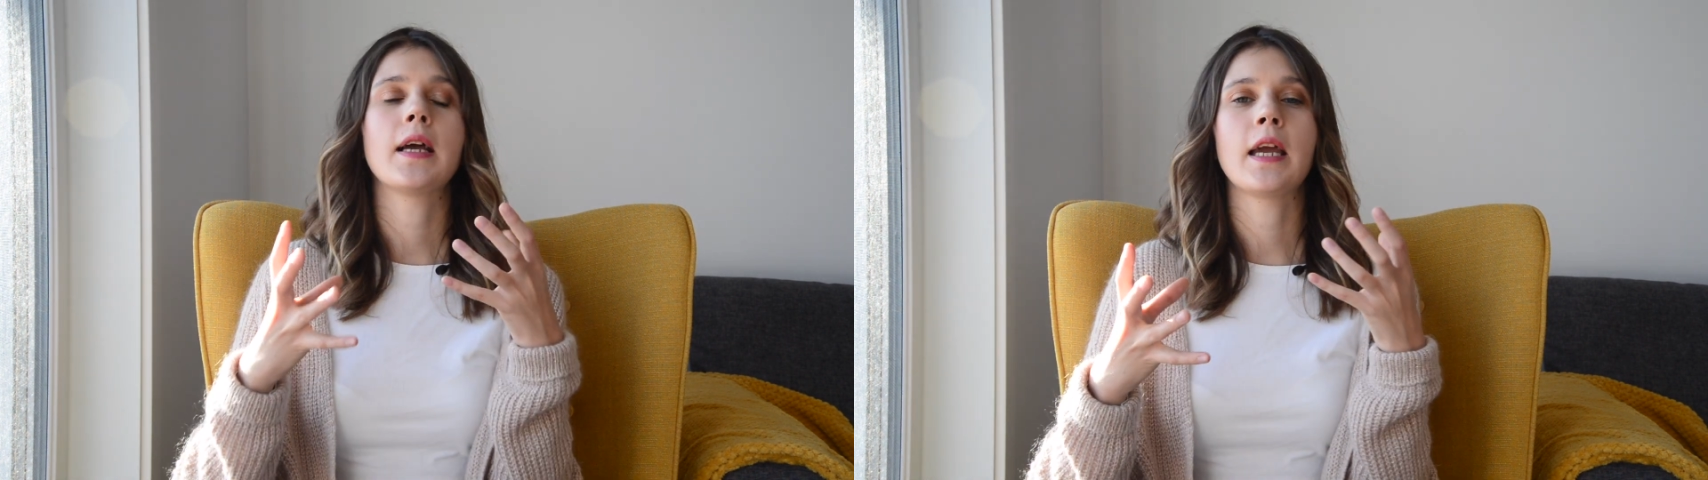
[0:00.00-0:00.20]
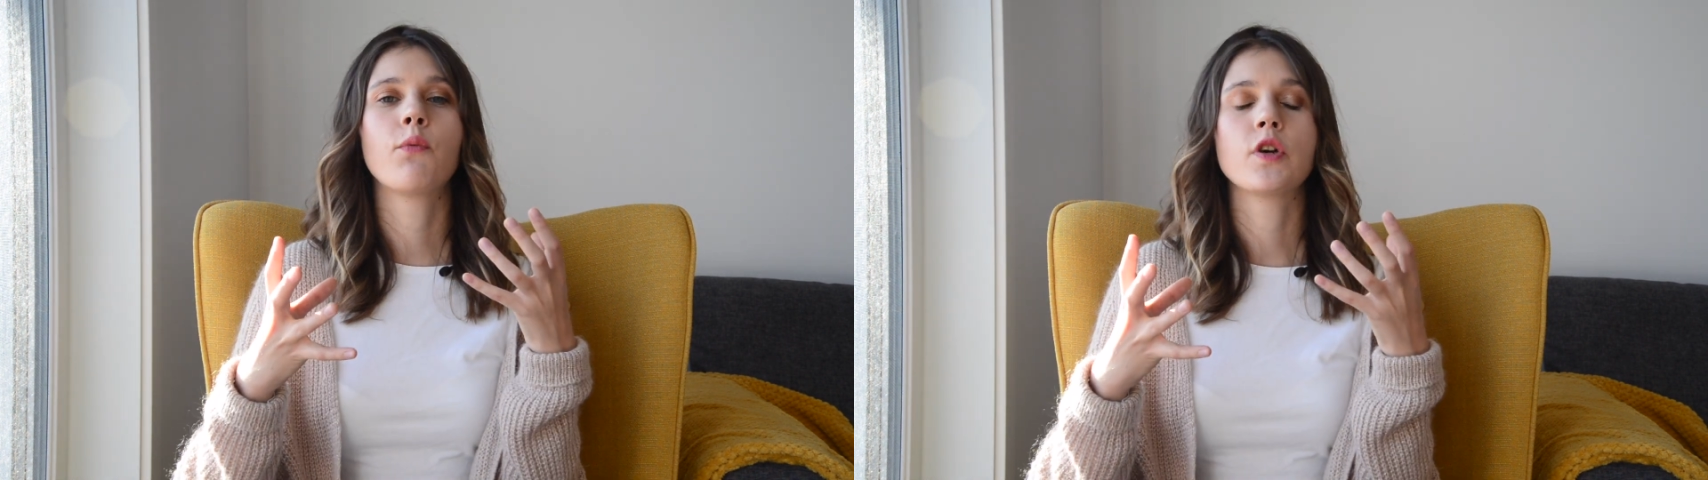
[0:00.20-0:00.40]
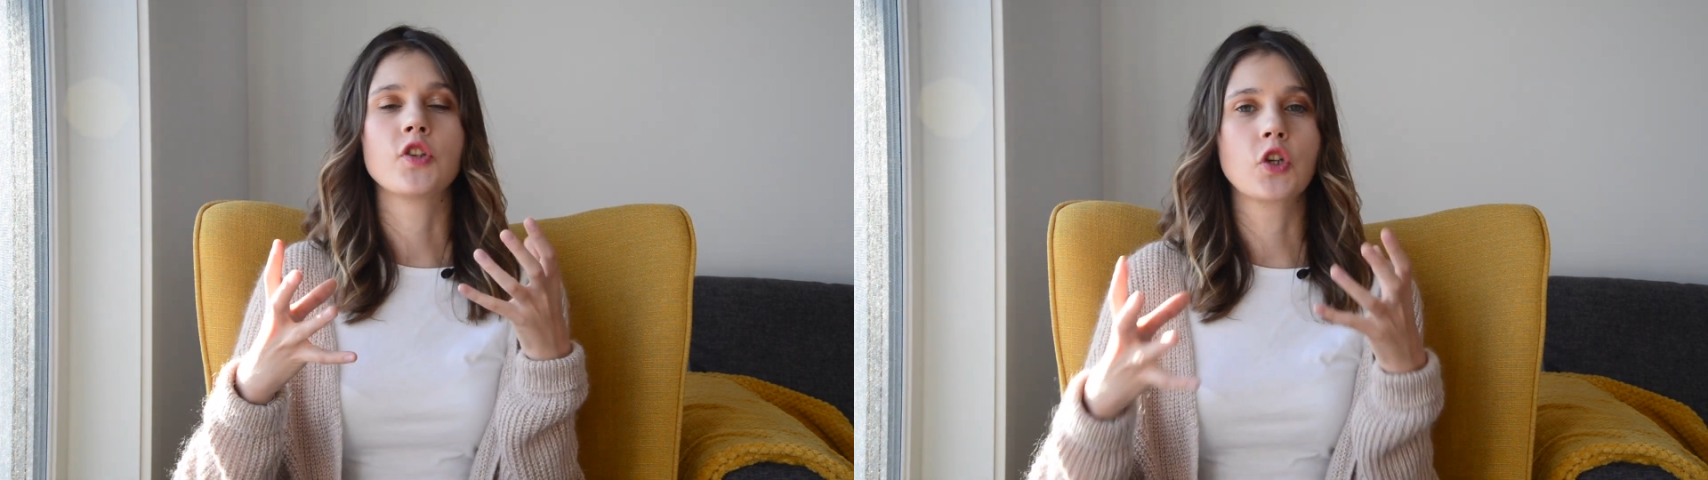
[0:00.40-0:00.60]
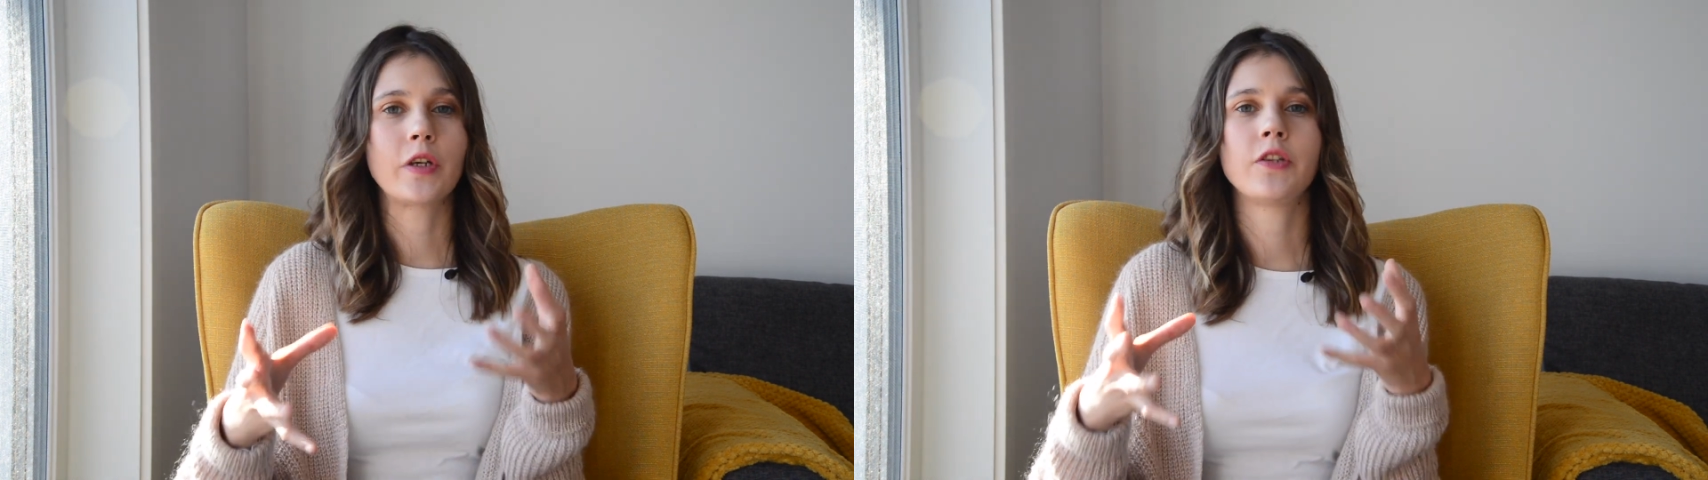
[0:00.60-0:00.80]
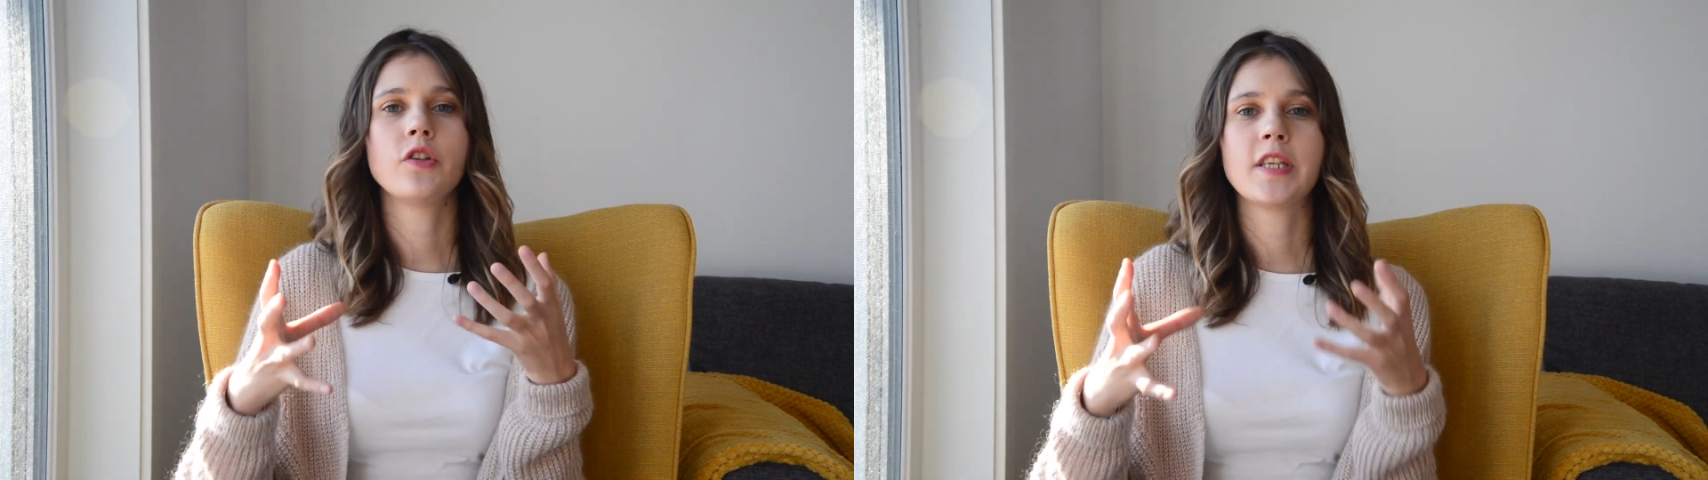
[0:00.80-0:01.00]
it was
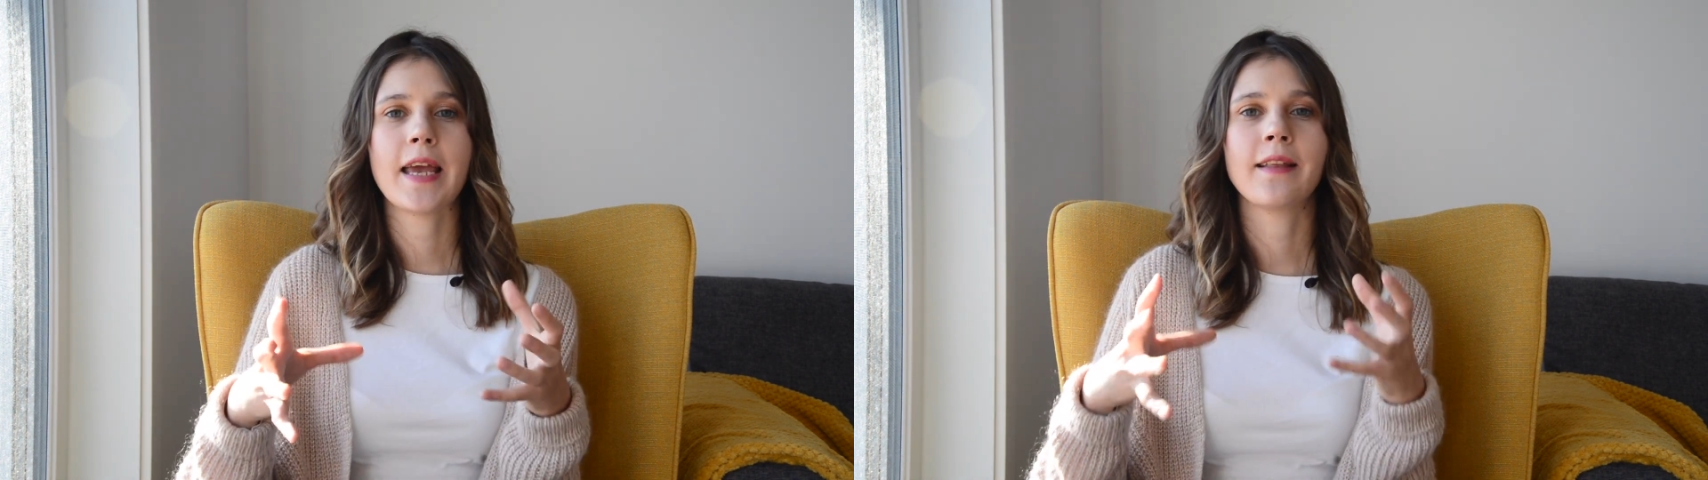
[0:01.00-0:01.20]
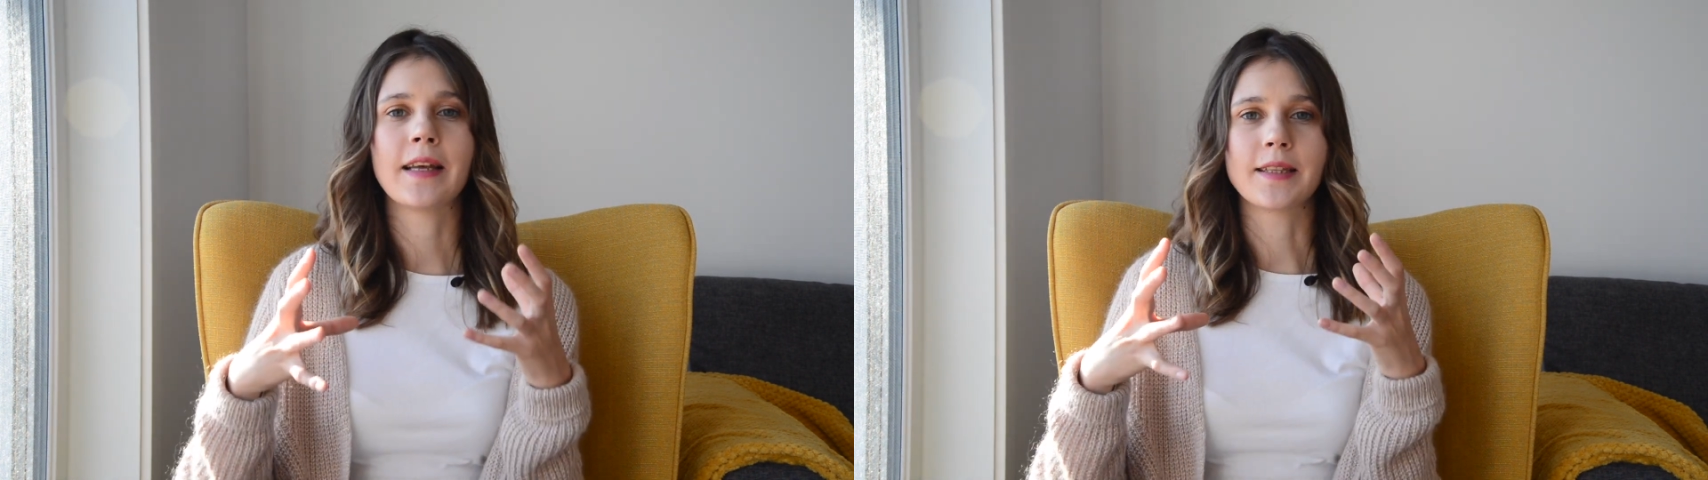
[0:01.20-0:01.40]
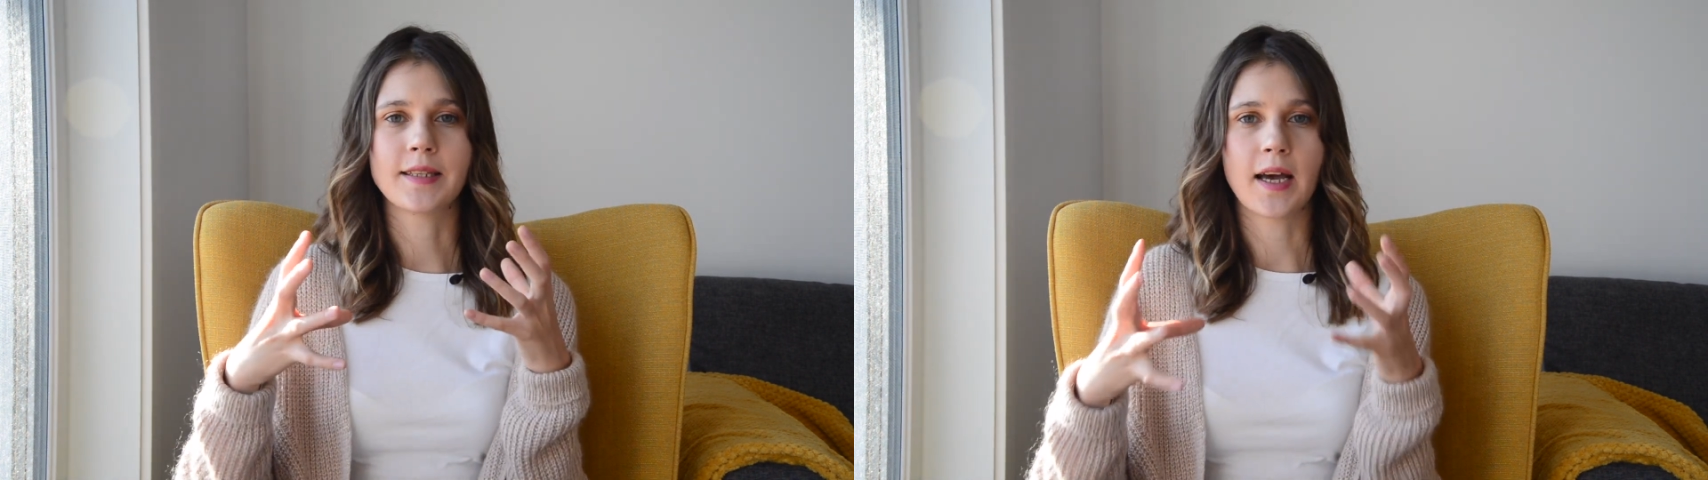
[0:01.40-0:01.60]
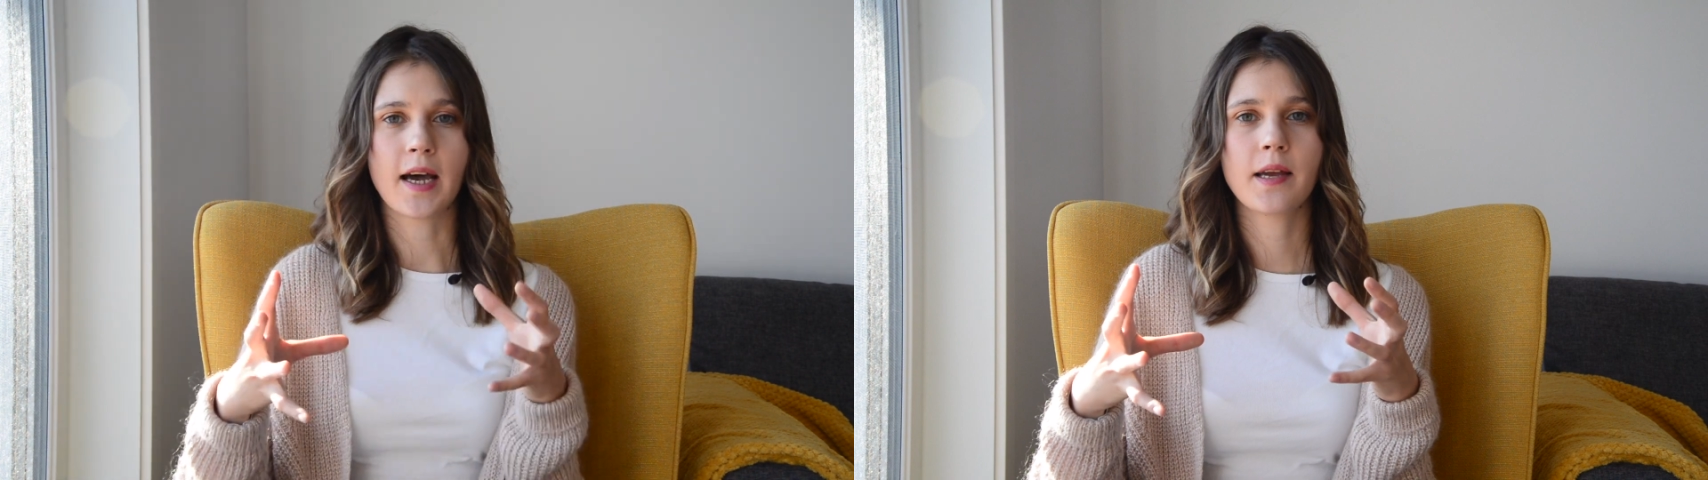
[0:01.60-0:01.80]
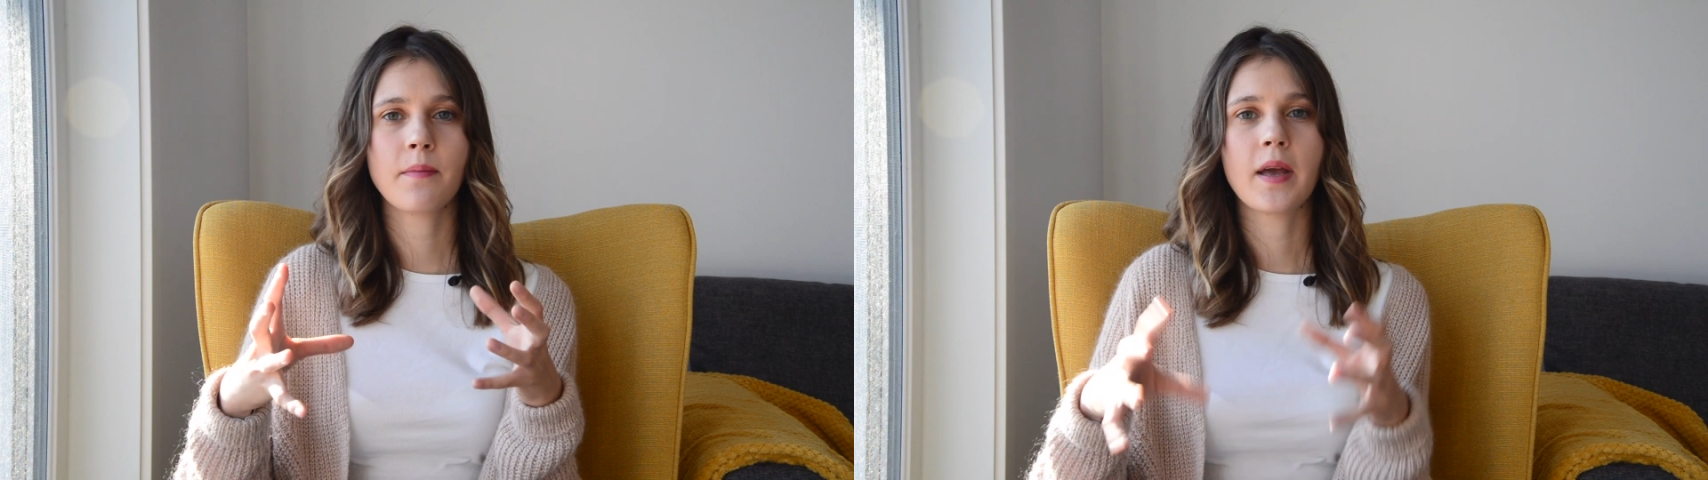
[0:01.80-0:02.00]
good to take that
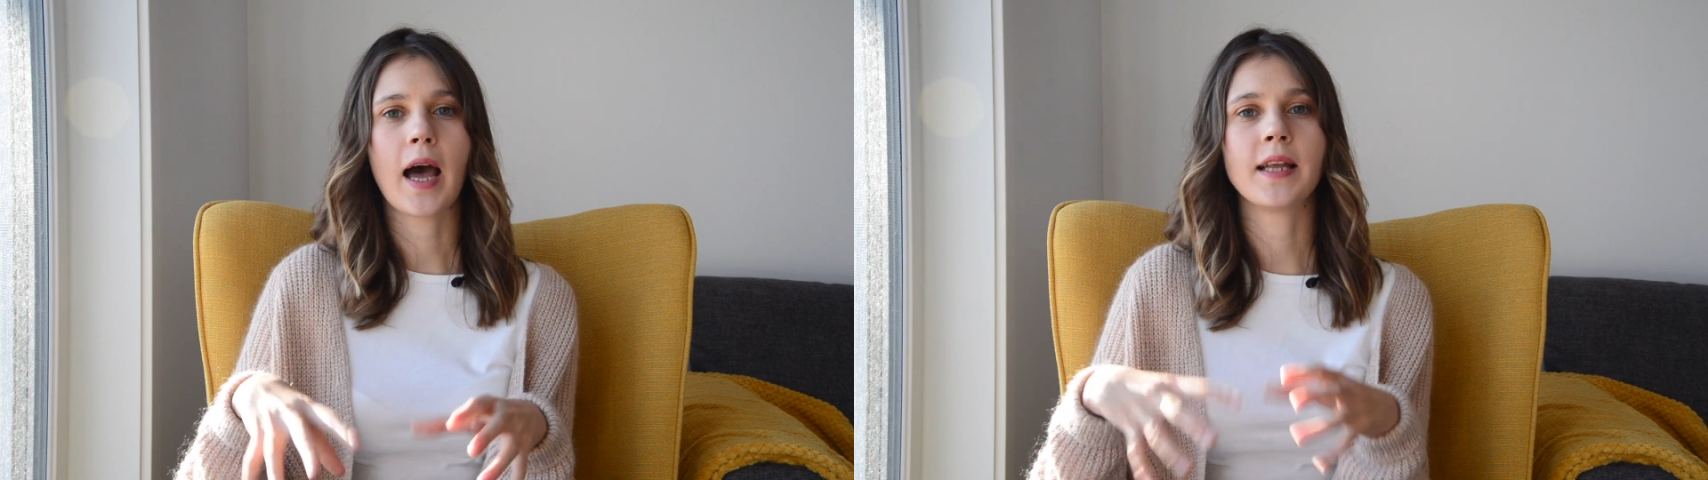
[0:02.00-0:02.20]
time,